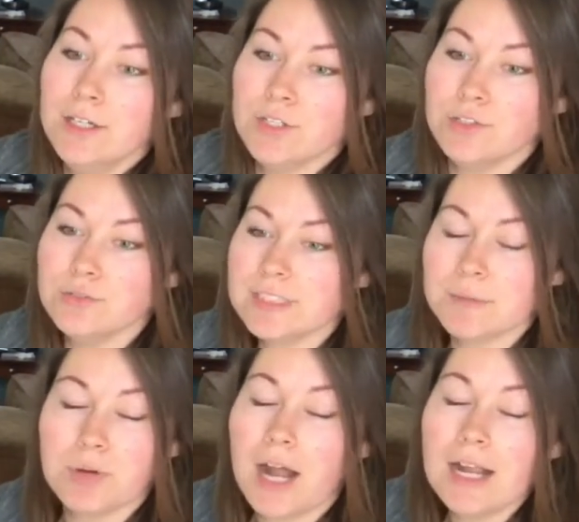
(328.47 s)
using a
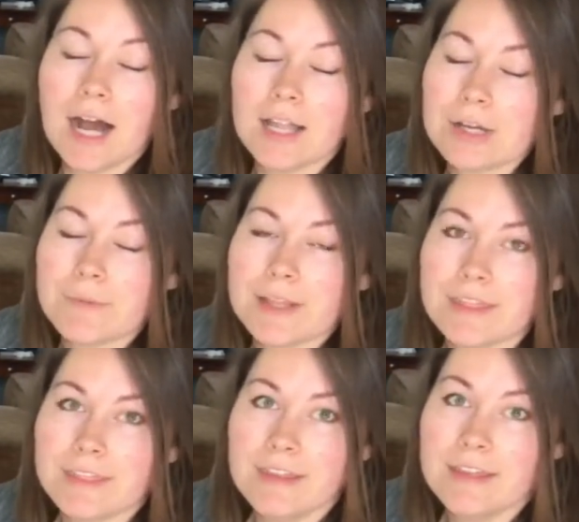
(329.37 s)
prong collar
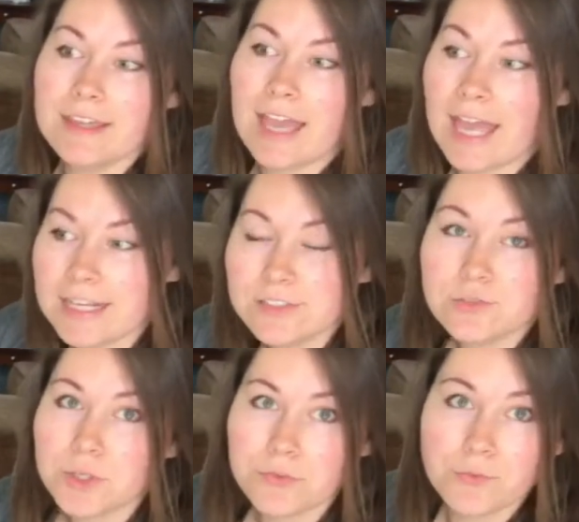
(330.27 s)
with any
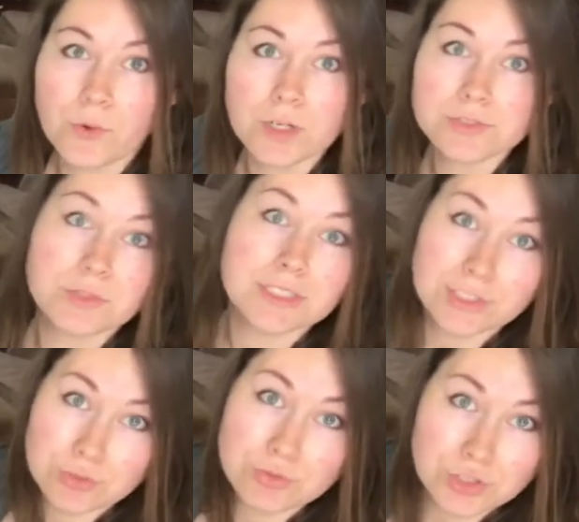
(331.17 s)
sort of force, or at
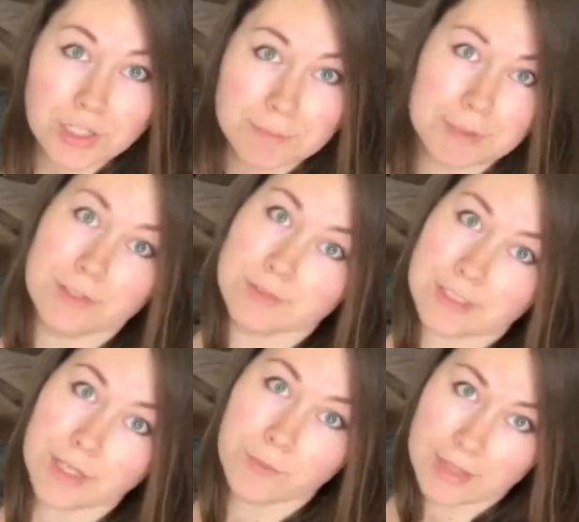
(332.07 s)
least you shouldn't be using
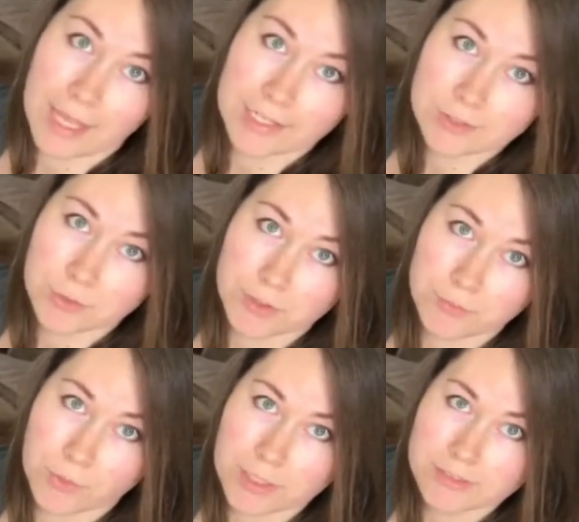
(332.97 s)
it with any sort of
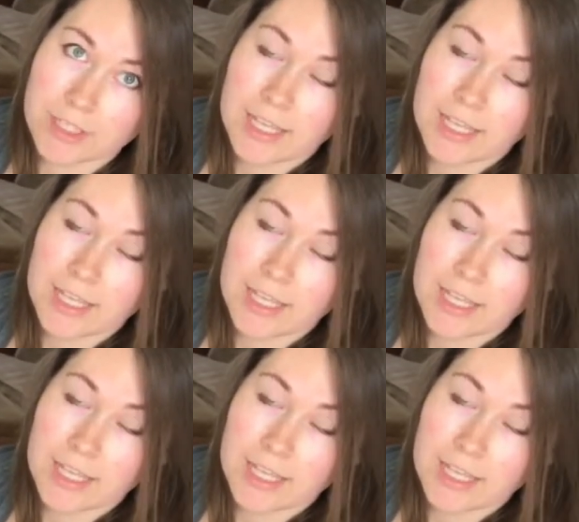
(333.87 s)
force.